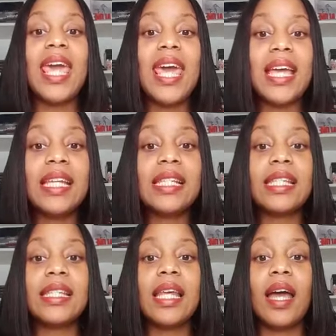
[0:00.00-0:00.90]

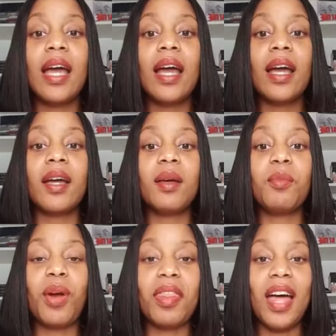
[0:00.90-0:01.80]
Is
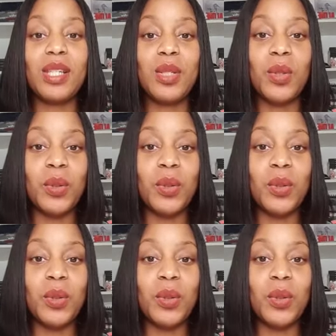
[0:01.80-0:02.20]
brother